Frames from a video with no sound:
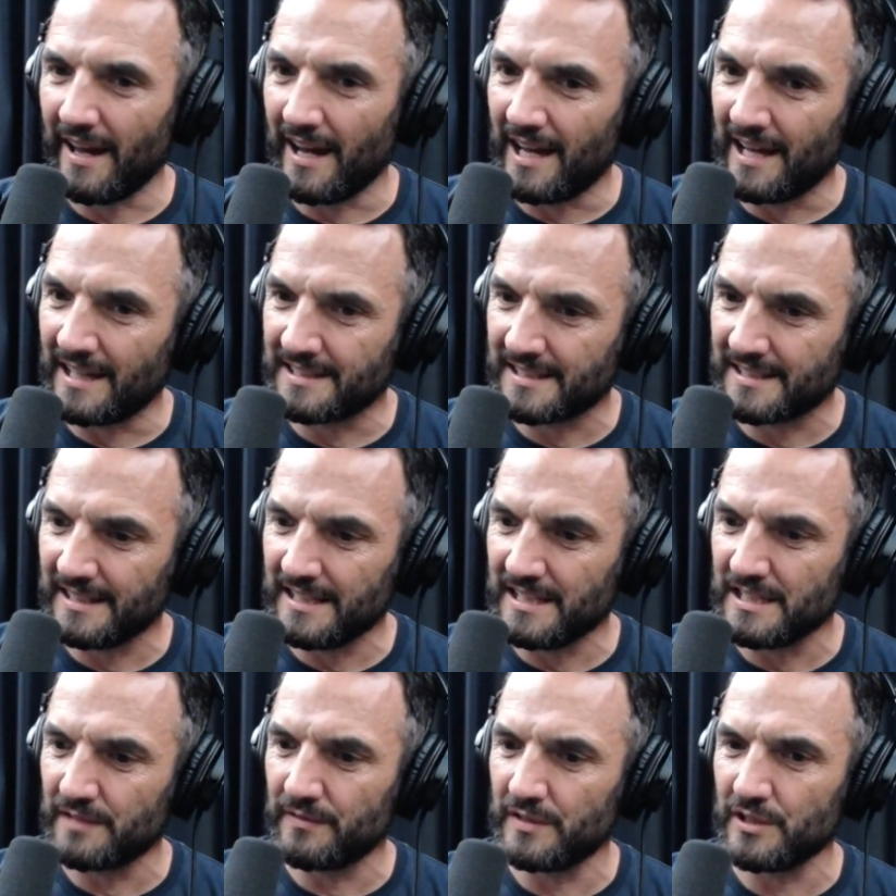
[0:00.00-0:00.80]
as an
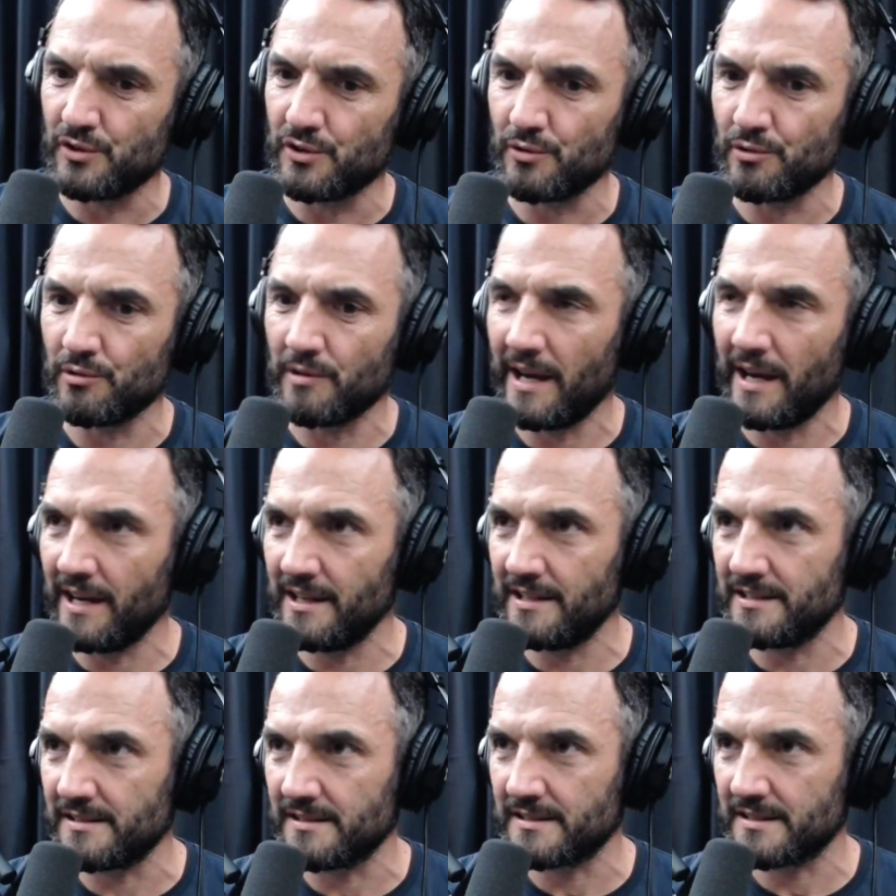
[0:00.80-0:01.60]
individual
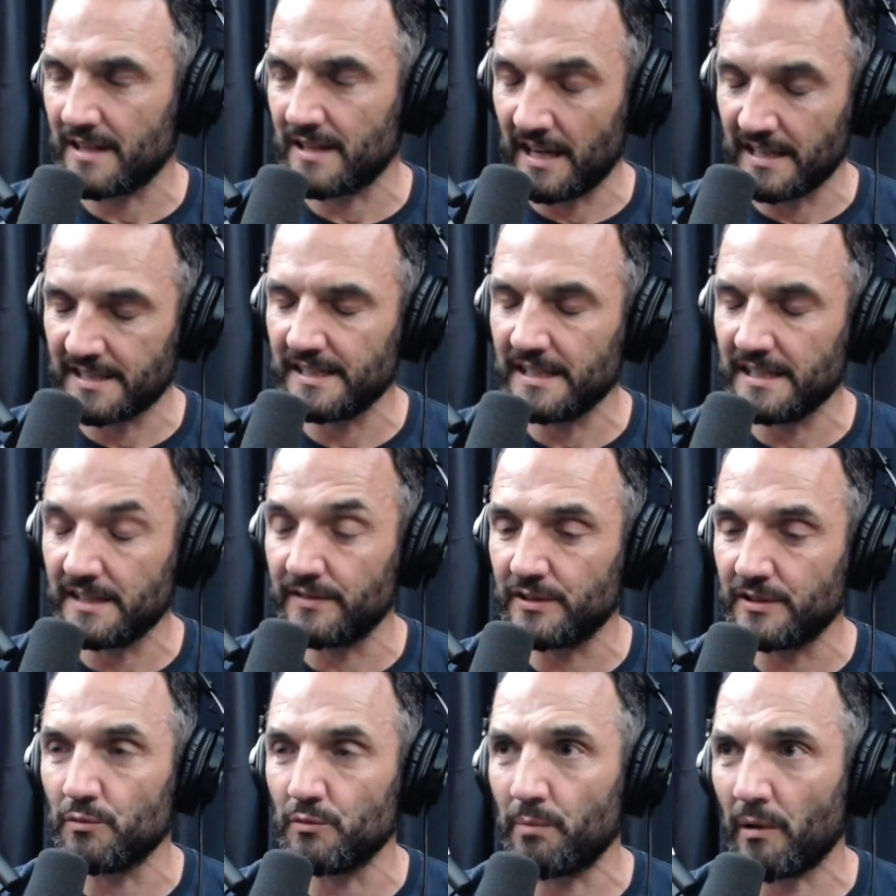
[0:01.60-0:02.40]
agent, as an
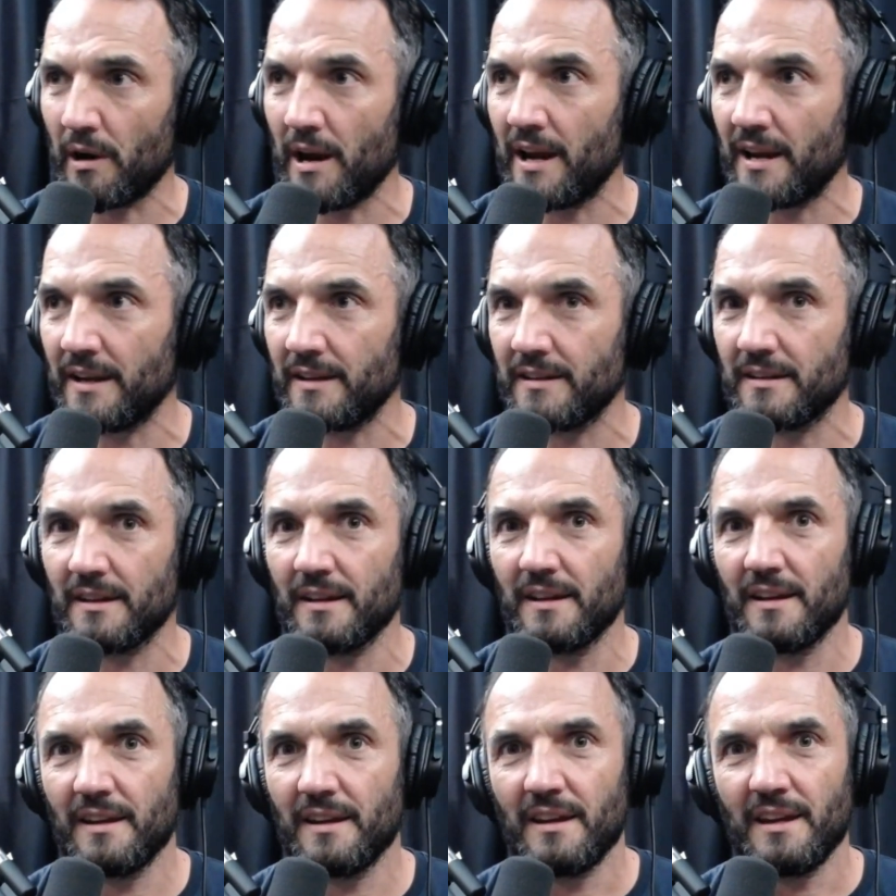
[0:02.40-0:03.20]
individual brand,
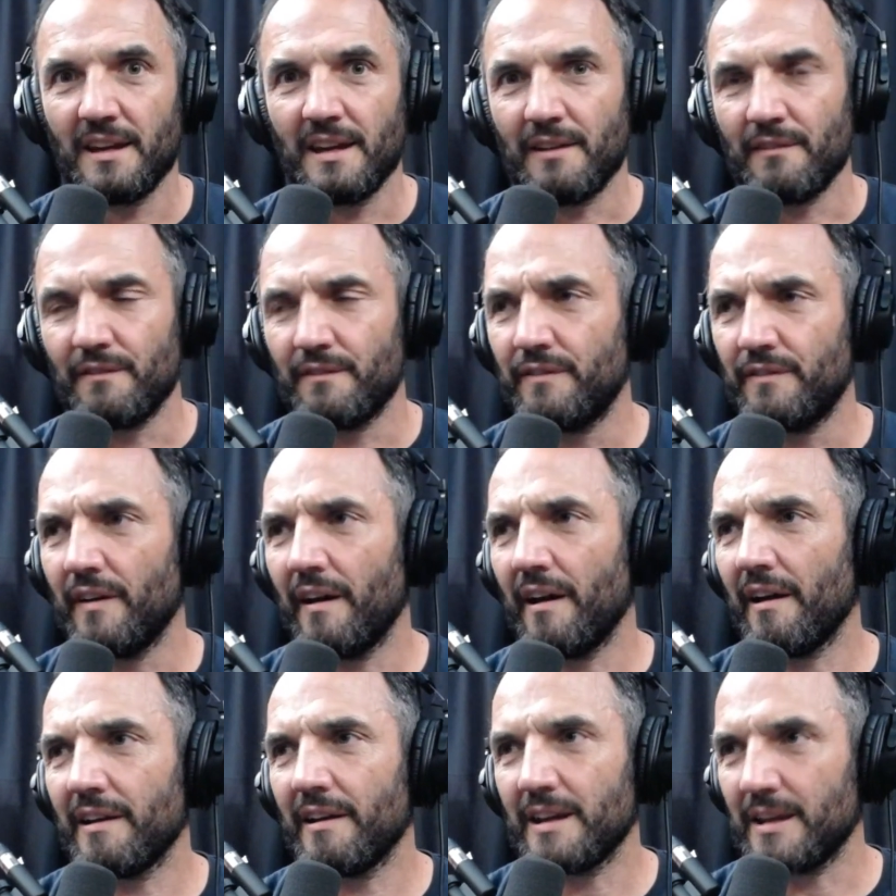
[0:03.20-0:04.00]

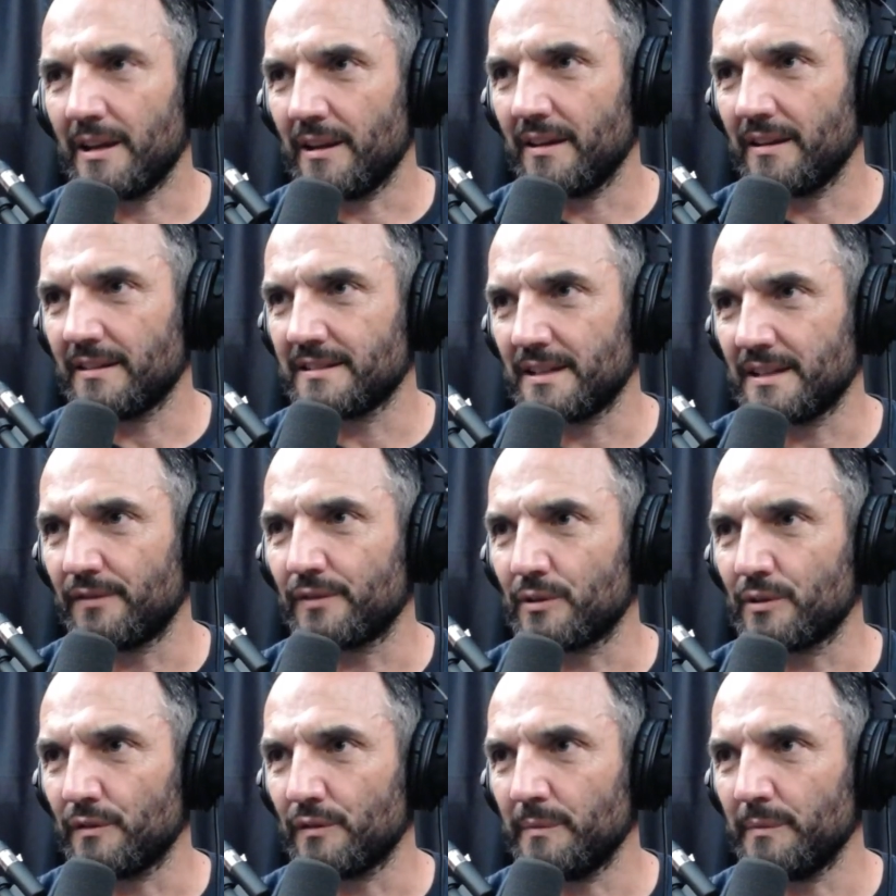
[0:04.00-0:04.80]
very
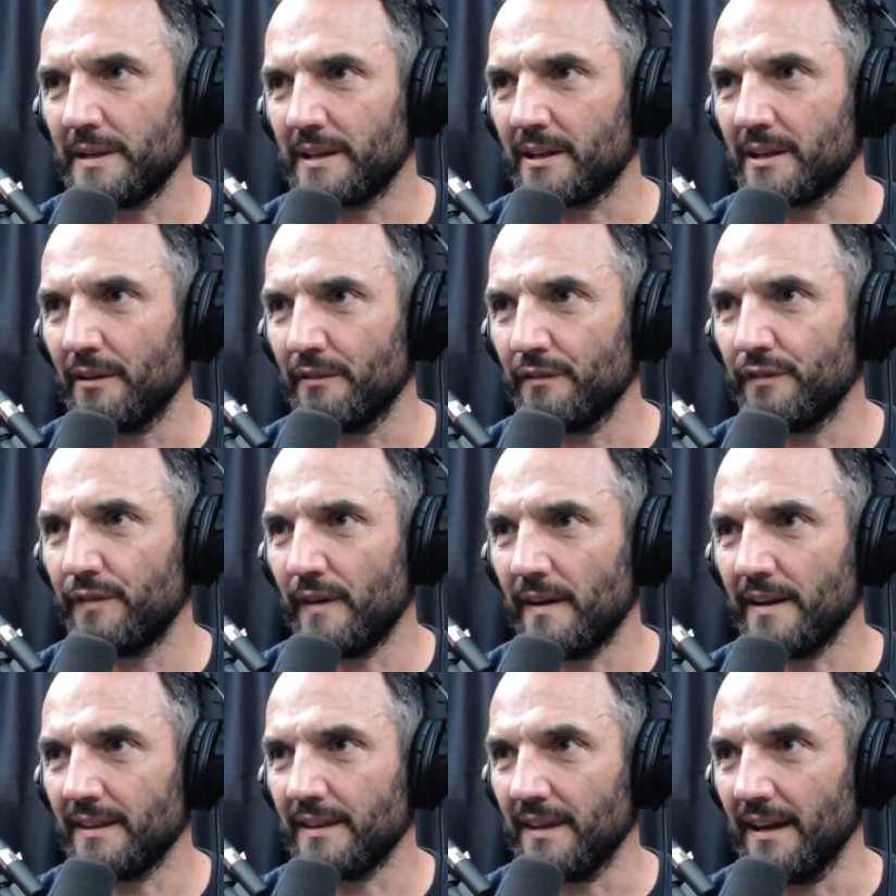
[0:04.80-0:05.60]
difficult for me to go and
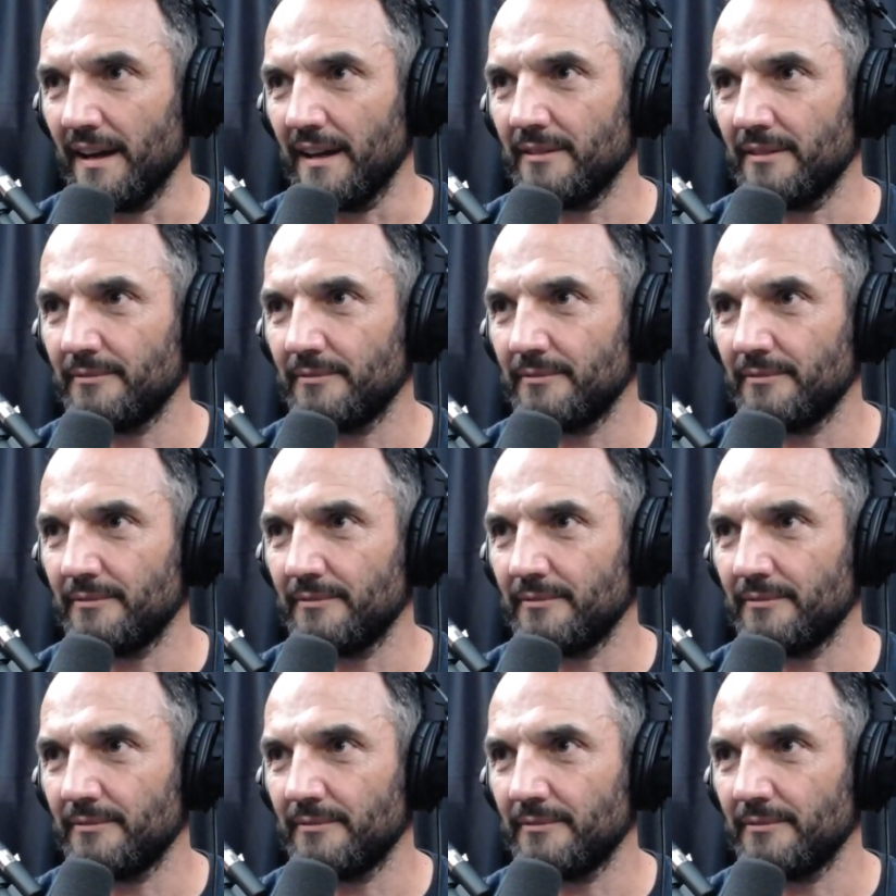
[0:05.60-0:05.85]
find that.